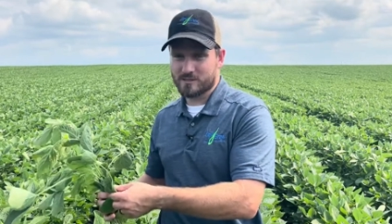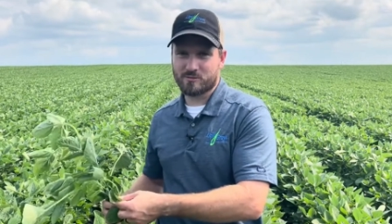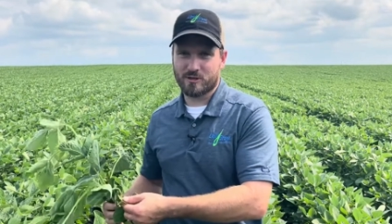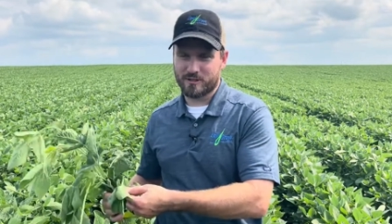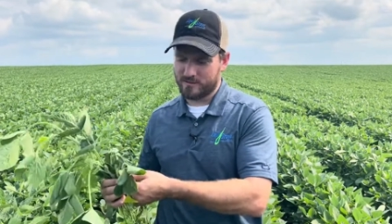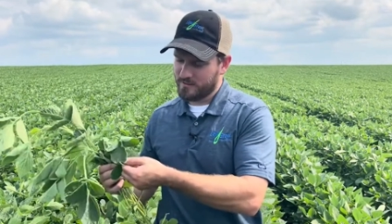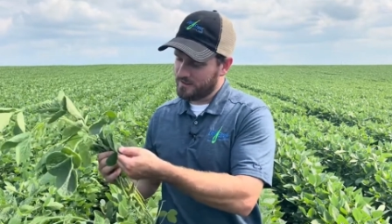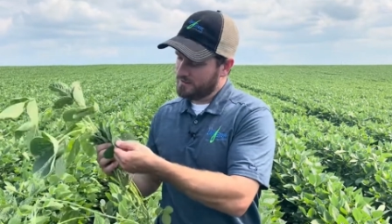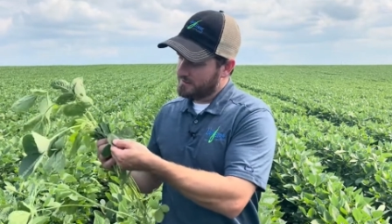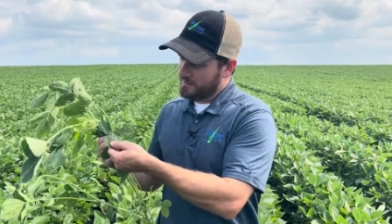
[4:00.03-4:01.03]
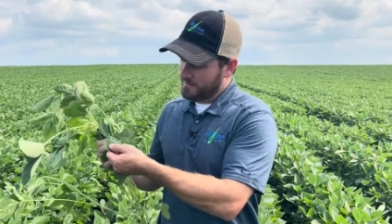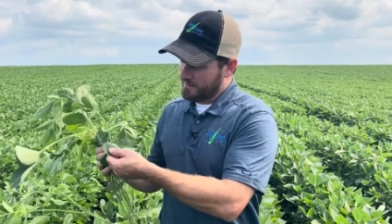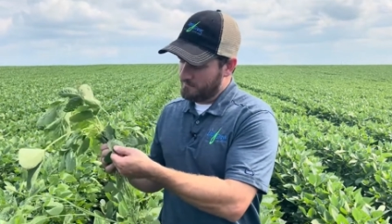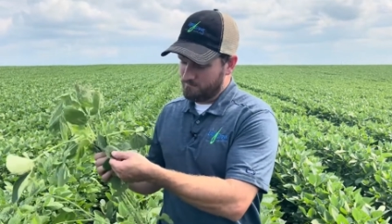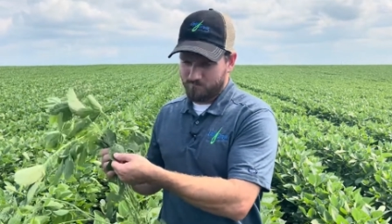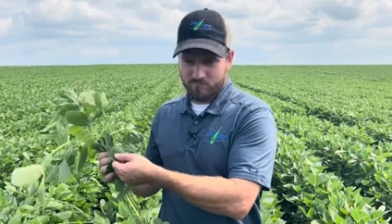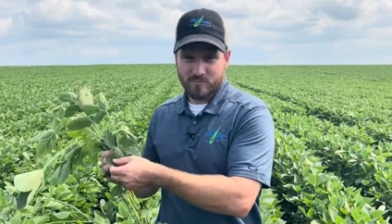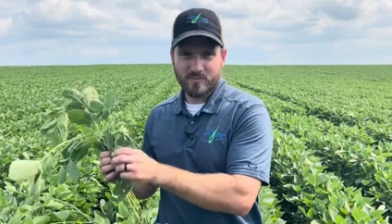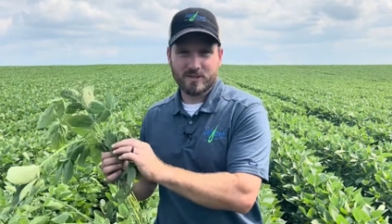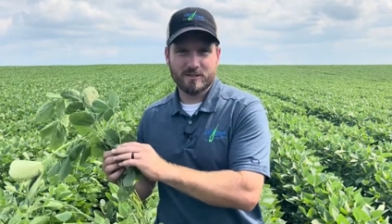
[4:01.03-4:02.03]
is probably um,
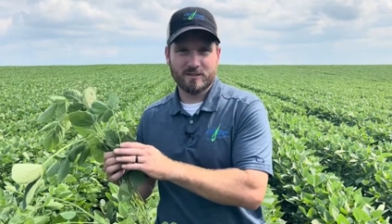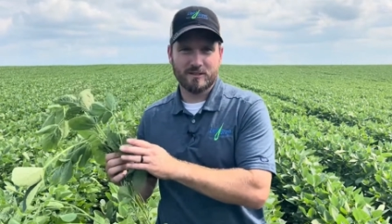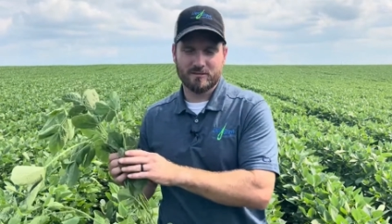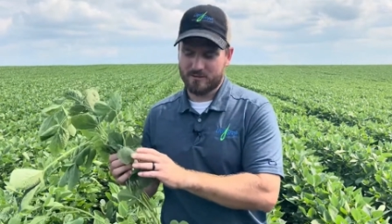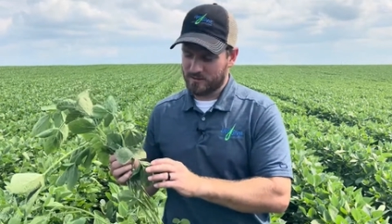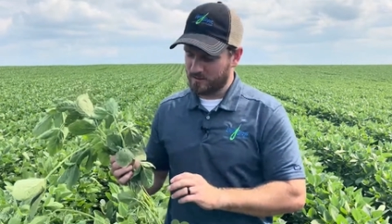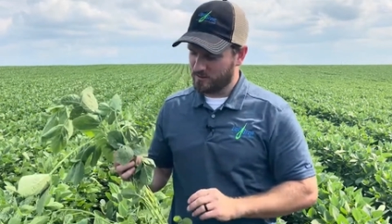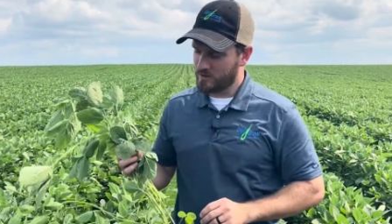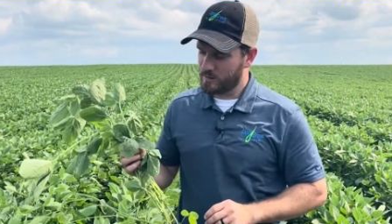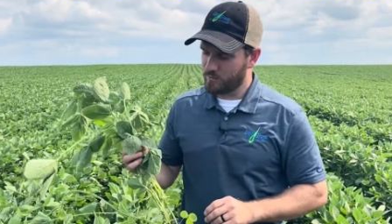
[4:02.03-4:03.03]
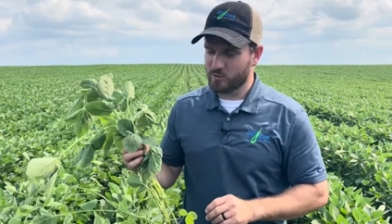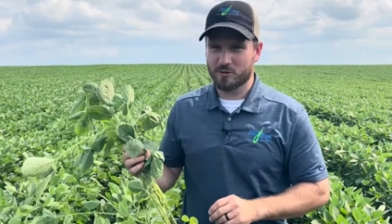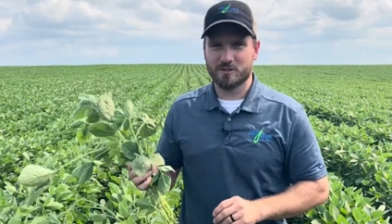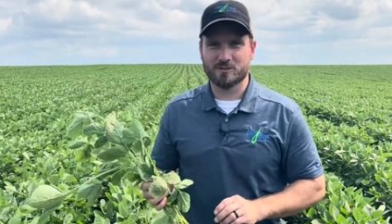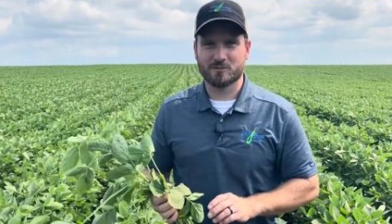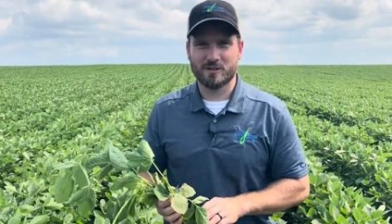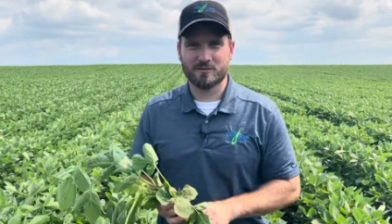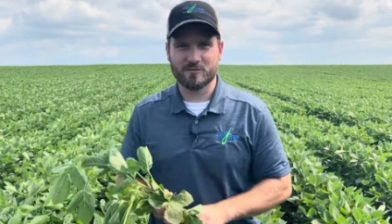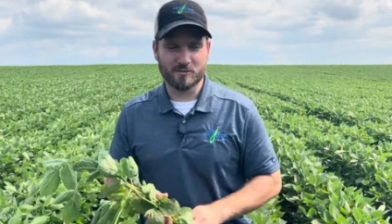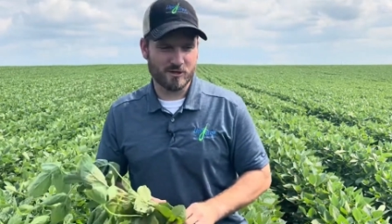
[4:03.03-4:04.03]
a crop oil injury
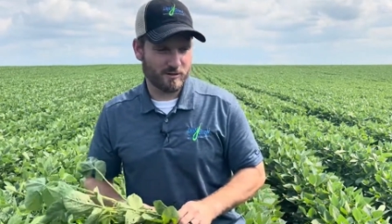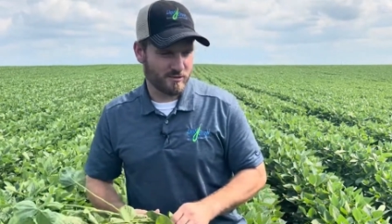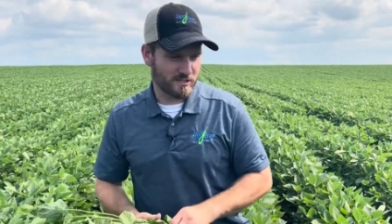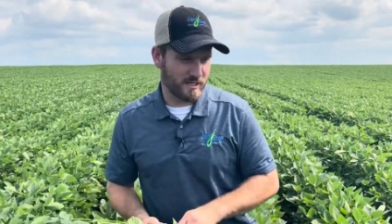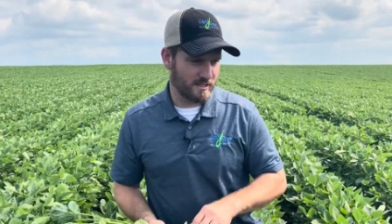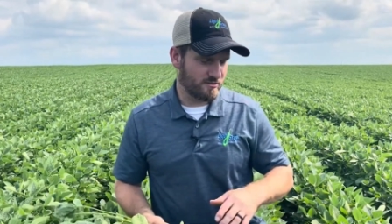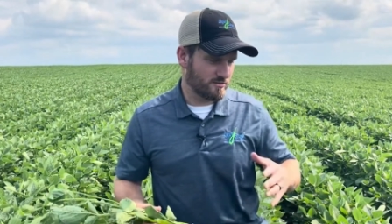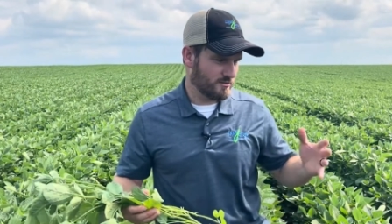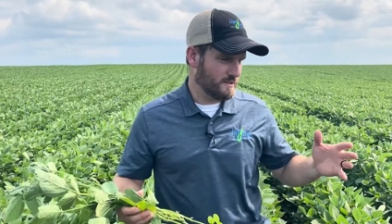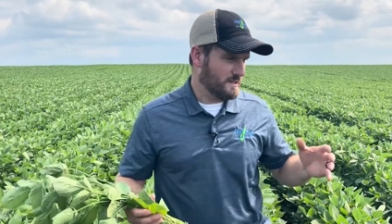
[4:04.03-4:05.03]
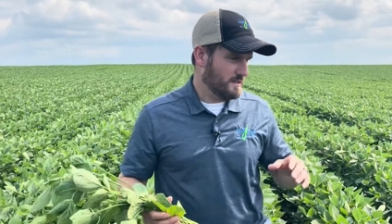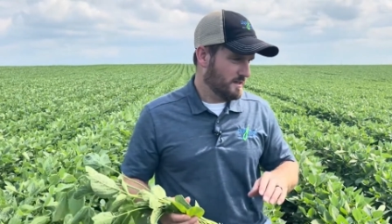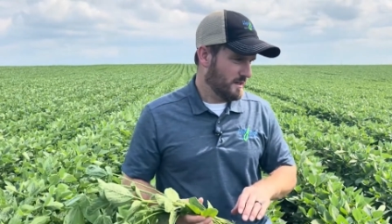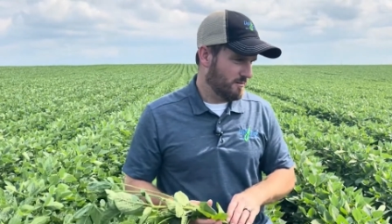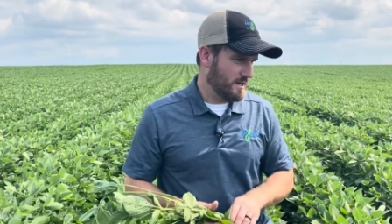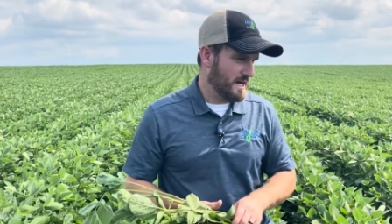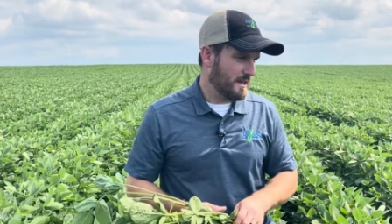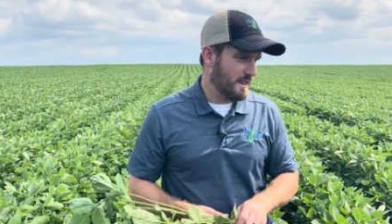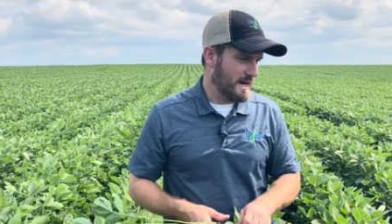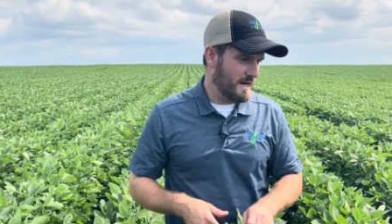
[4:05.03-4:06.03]
here from the herbicide. So uh, not a
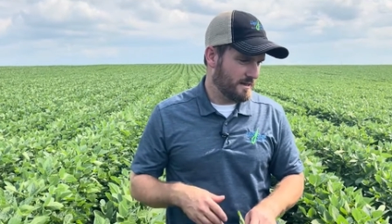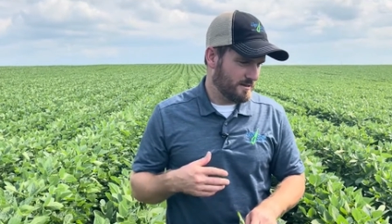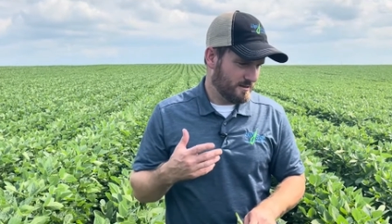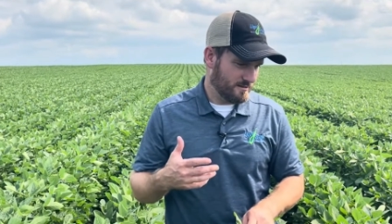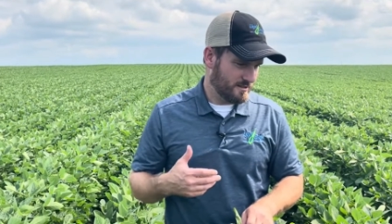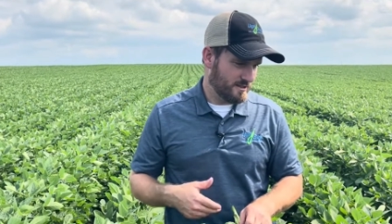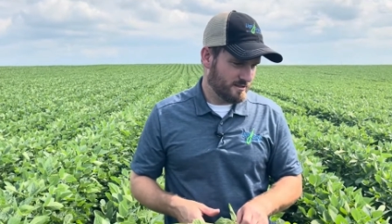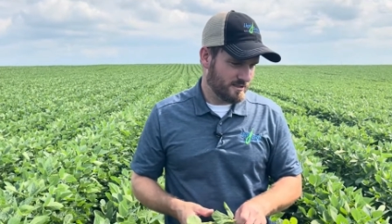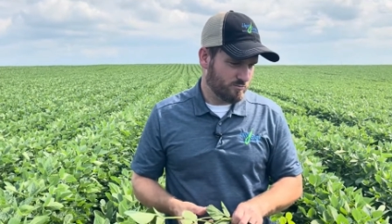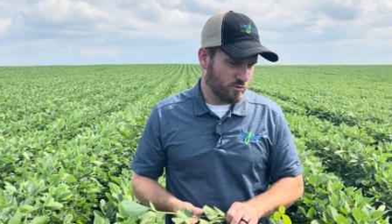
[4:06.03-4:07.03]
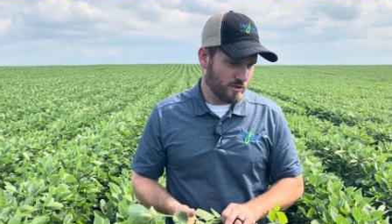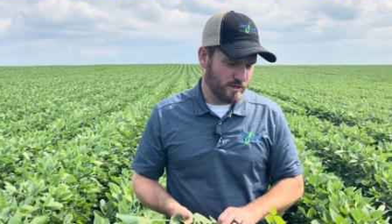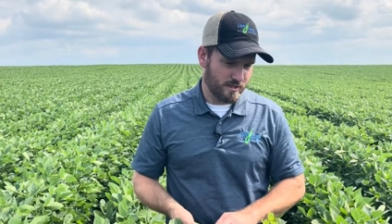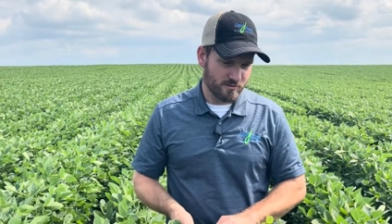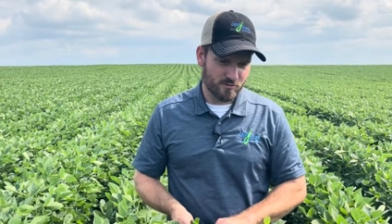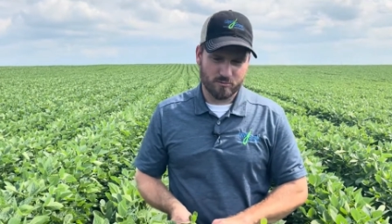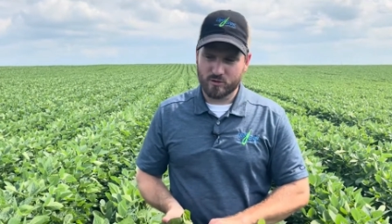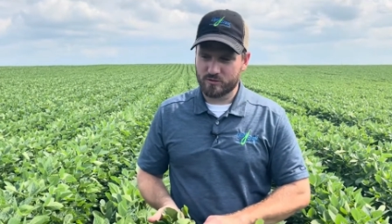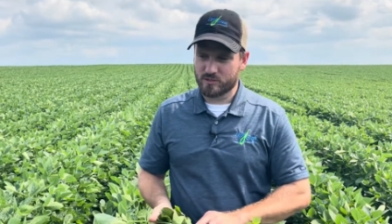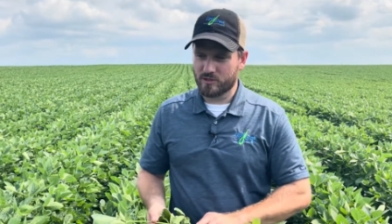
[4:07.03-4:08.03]
lot at, at this point as we're
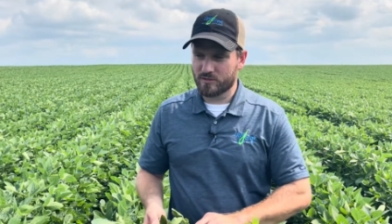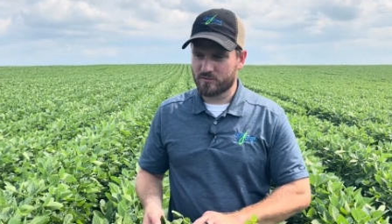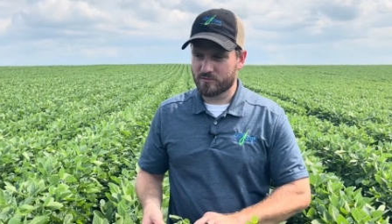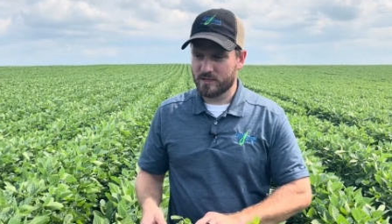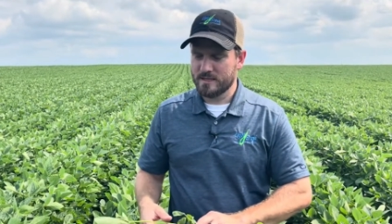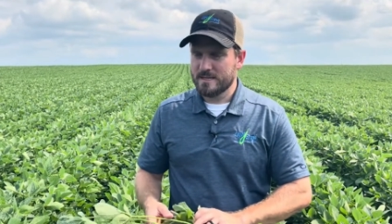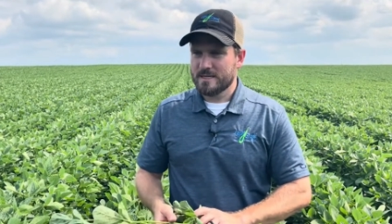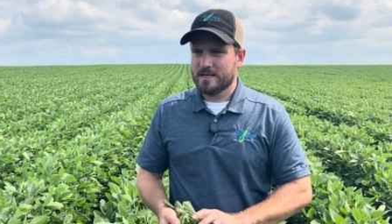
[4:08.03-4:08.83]
approaching R3.